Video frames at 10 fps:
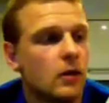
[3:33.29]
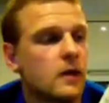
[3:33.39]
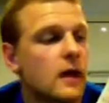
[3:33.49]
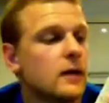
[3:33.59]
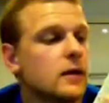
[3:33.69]

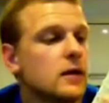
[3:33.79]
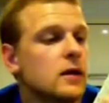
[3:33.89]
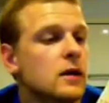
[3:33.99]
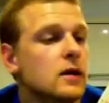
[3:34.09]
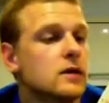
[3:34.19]
Okay,
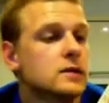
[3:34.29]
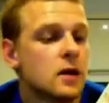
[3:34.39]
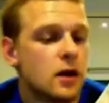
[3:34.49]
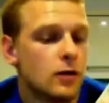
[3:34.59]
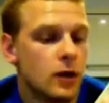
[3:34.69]

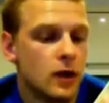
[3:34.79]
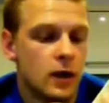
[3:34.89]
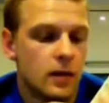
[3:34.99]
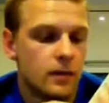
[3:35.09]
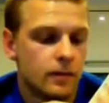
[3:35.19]
so
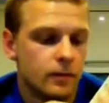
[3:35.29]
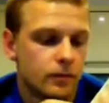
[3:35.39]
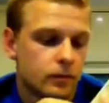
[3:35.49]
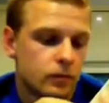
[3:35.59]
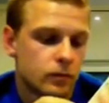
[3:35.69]

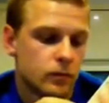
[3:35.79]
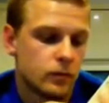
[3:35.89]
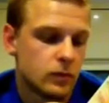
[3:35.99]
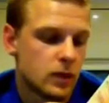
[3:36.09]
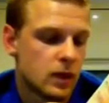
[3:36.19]

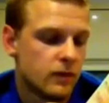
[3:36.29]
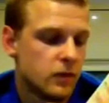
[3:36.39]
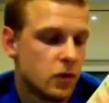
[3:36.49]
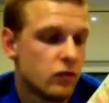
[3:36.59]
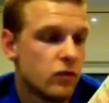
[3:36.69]
I've
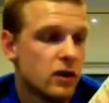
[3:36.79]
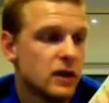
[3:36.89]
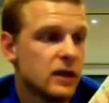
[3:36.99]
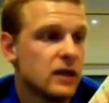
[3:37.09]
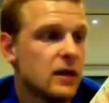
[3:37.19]
not
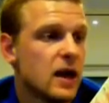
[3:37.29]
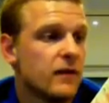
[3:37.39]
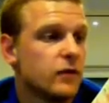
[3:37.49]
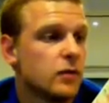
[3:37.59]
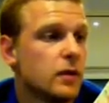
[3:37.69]
really
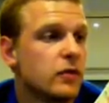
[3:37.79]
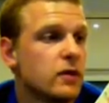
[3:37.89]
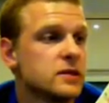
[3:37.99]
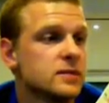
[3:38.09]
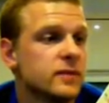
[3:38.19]
ever come
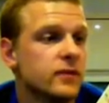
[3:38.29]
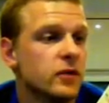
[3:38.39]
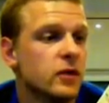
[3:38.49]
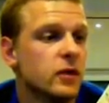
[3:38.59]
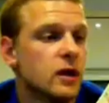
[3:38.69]
across this
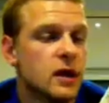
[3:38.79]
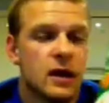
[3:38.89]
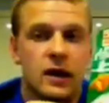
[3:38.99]
before.